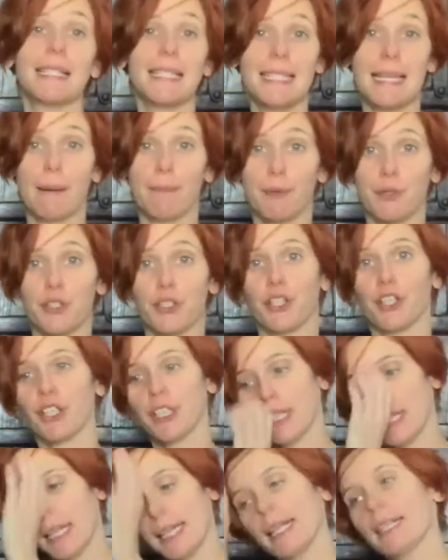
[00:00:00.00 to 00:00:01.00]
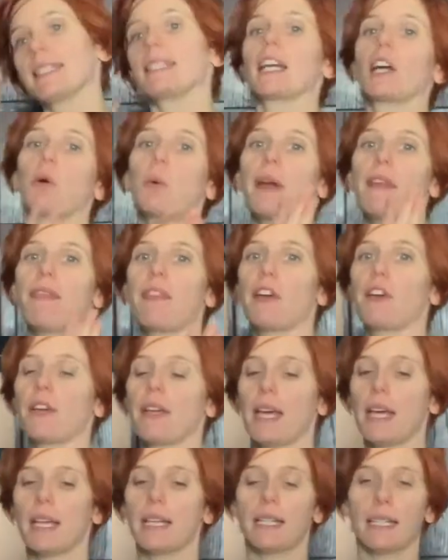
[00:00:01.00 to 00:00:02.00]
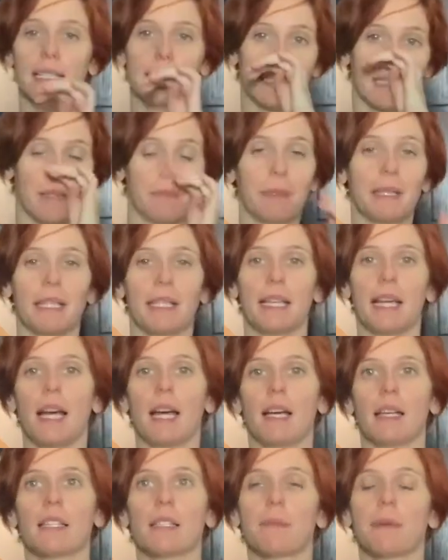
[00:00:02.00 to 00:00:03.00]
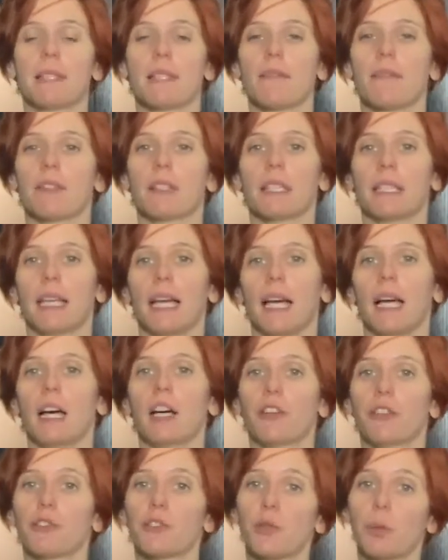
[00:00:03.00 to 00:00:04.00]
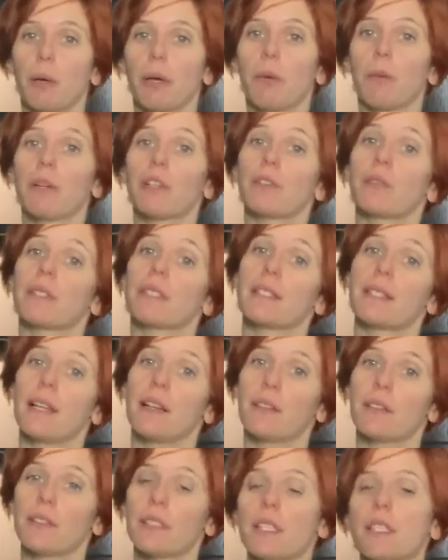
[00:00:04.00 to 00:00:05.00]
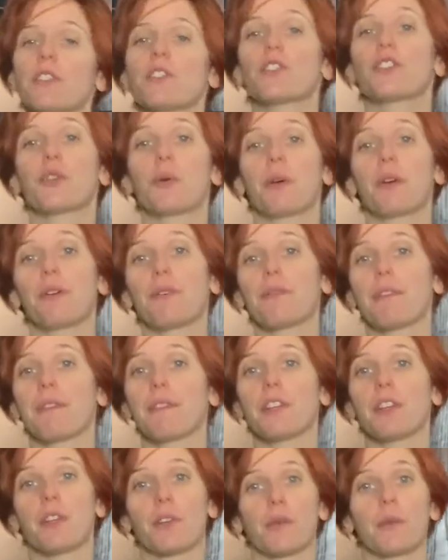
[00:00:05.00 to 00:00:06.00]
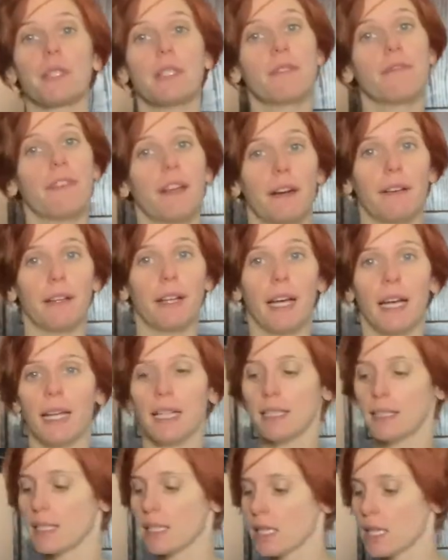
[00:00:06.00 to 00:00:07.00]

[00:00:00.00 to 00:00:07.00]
temperature. It's not quite there yet. It needs to be specifically at 121 degrees Celsius or 250 degrees Fahrenheit.